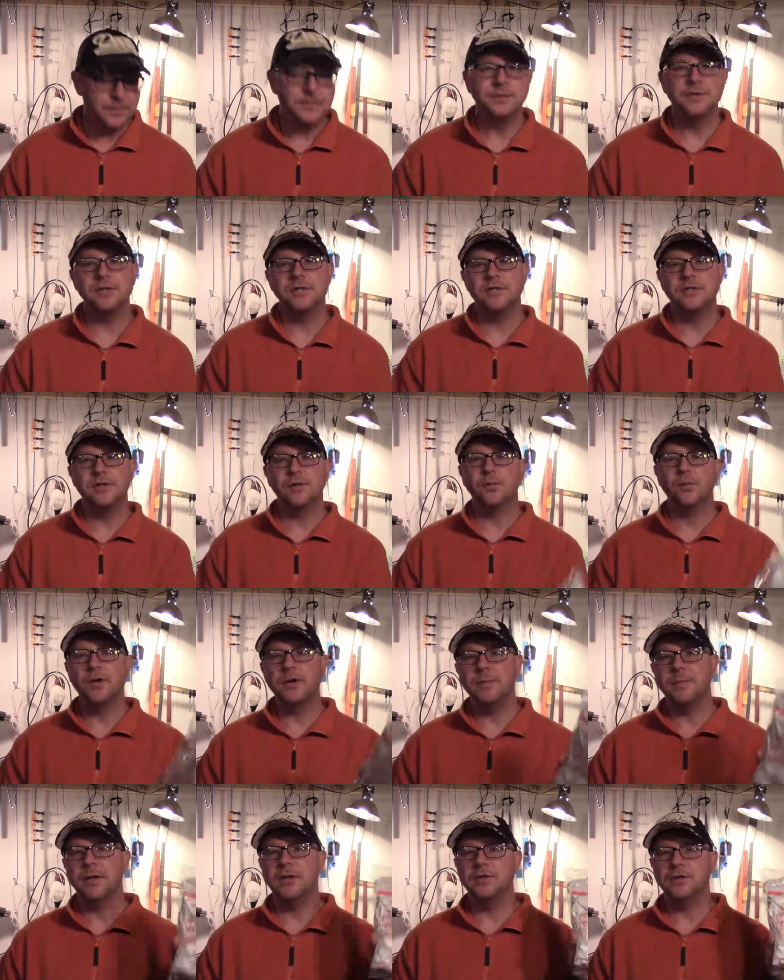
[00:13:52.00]
just to
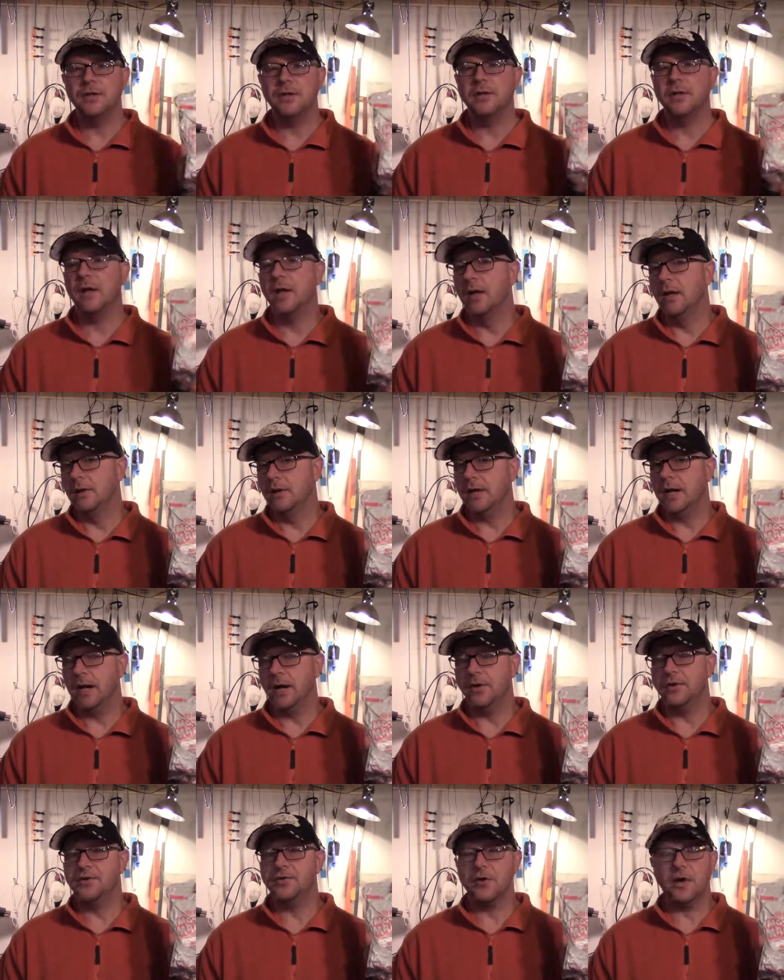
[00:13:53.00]
re-mention the
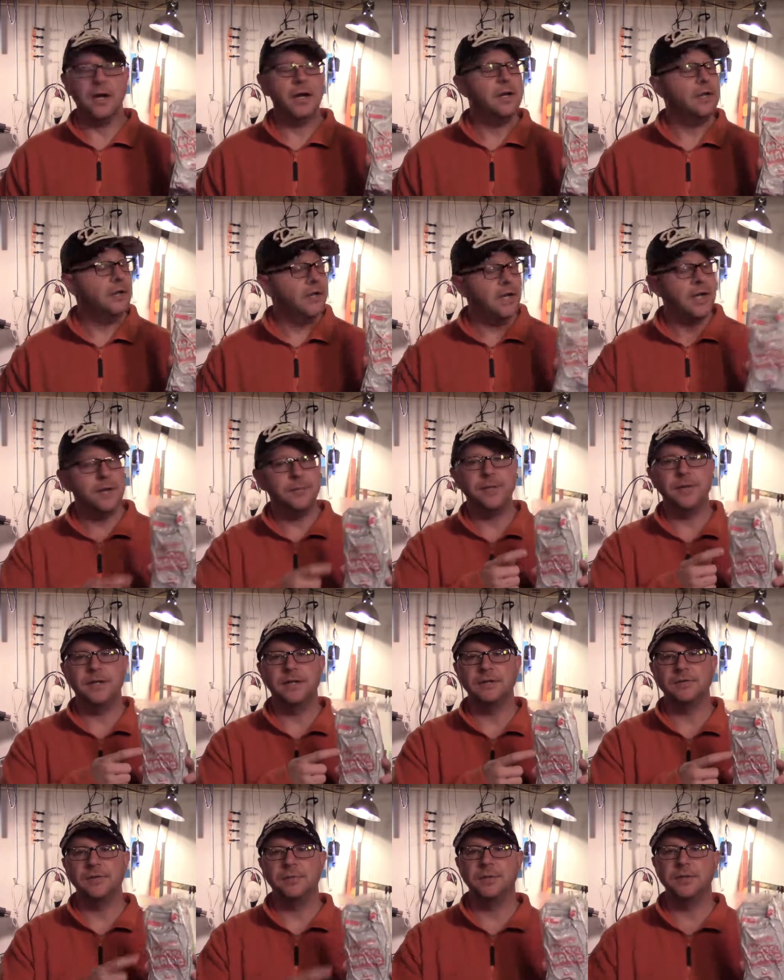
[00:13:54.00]
air dry clay
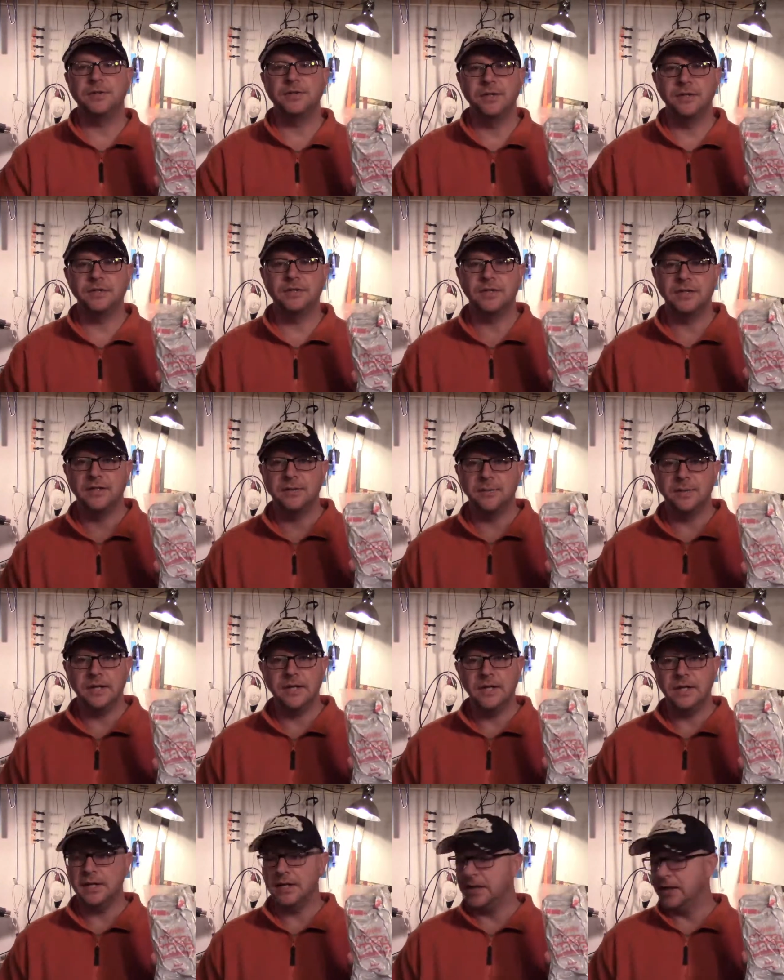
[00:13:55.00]
because we mentioned this at the
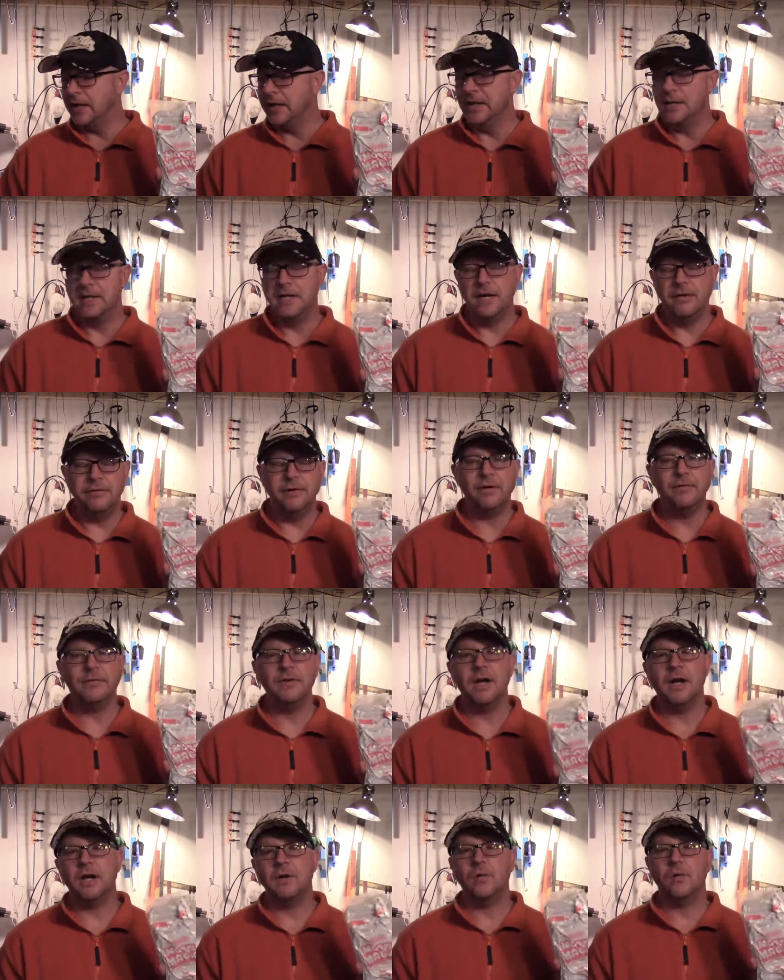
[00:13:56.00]
beginning, if you have
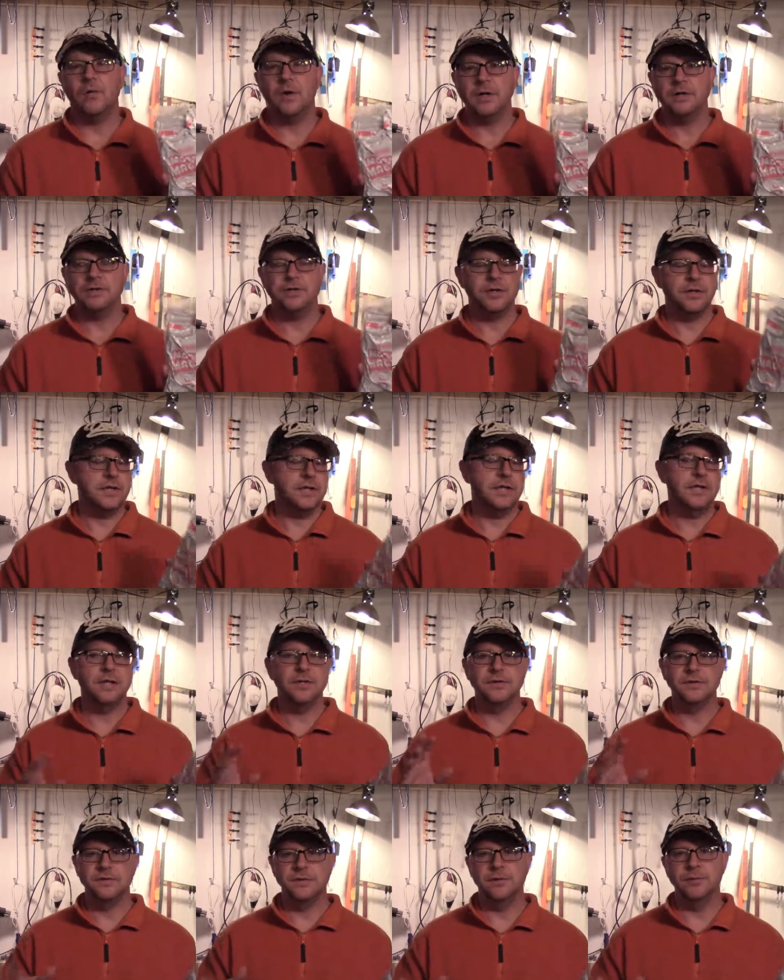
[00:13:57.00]
not watched the
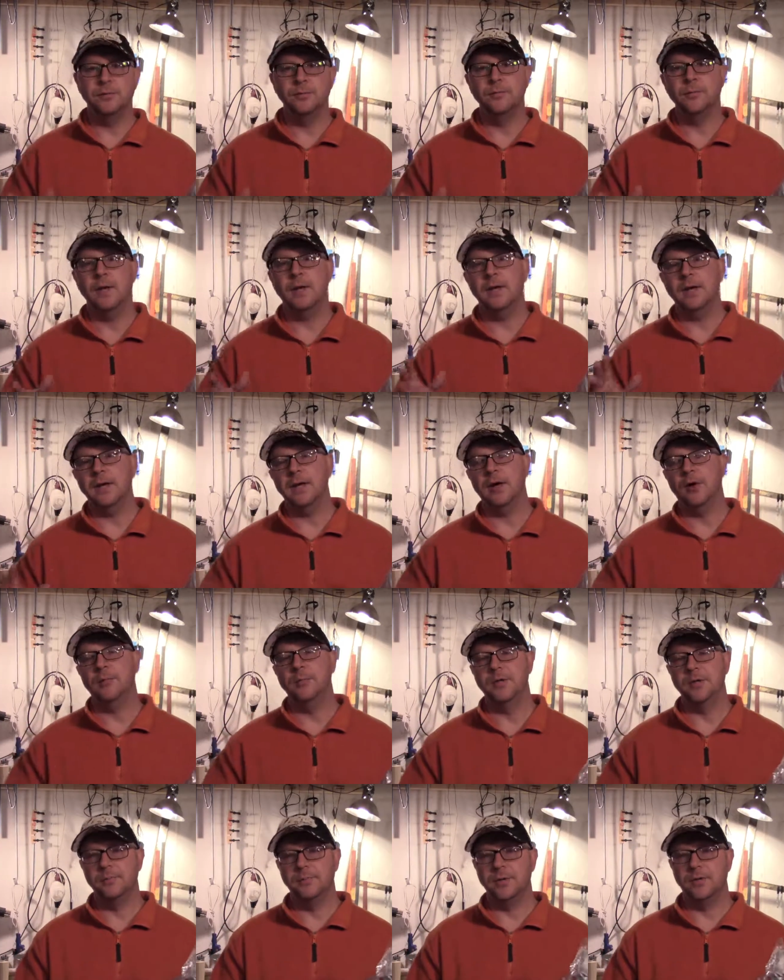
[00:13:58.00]
Zoom
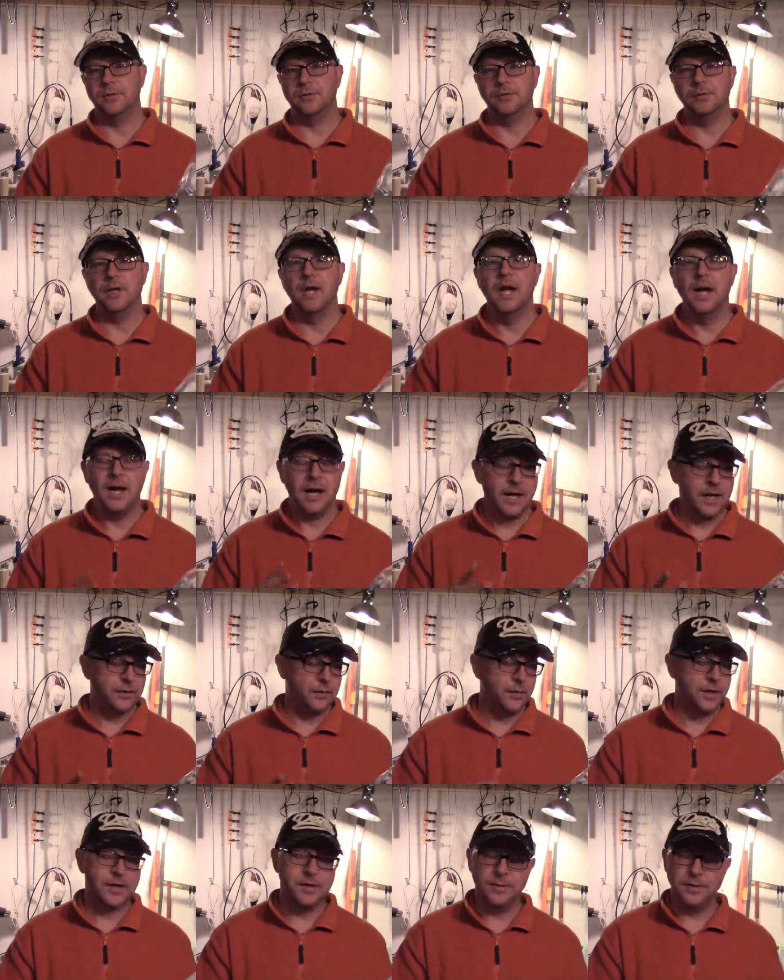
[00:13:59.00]
helmet build,
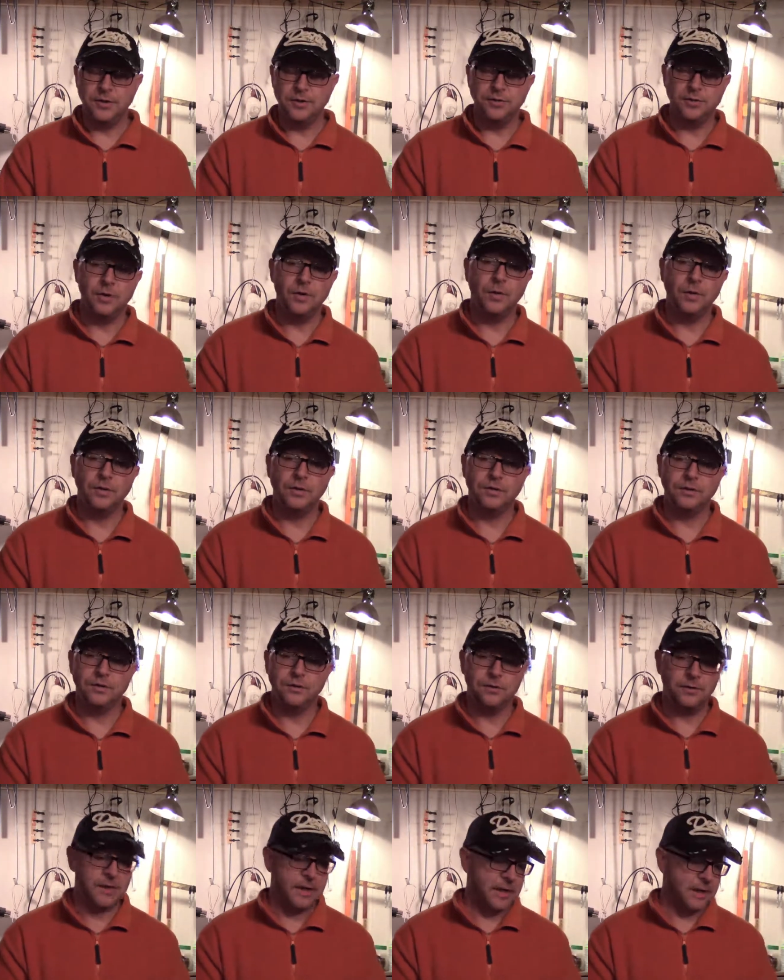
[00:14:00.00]
I'd recommend you going to
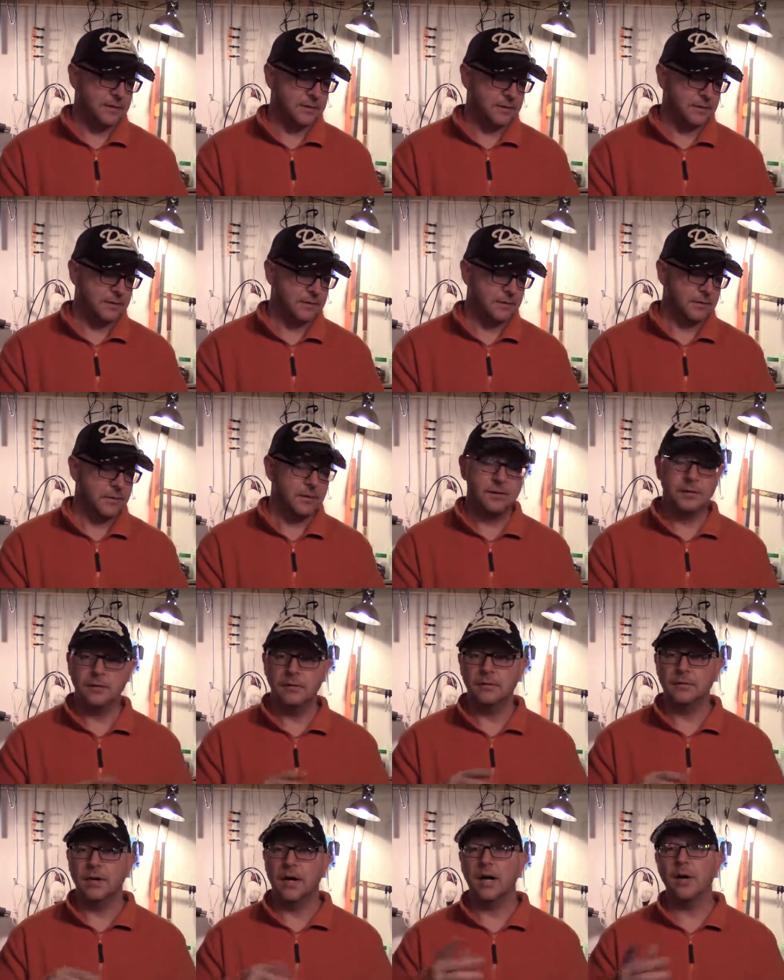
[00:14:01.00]
do that.
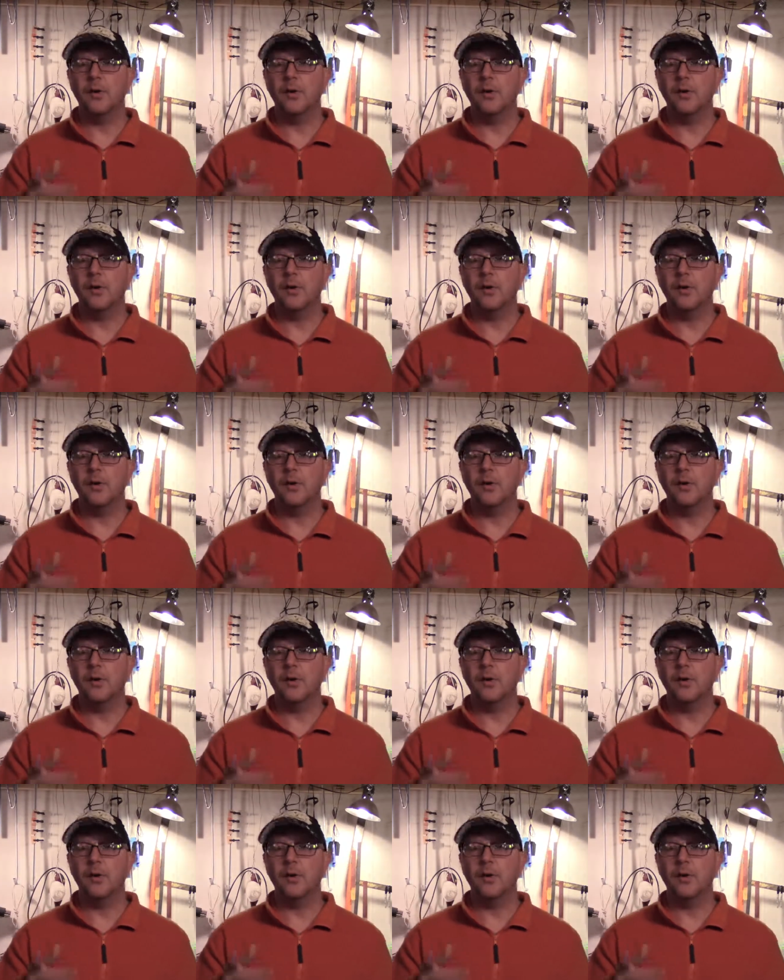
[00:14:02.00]
I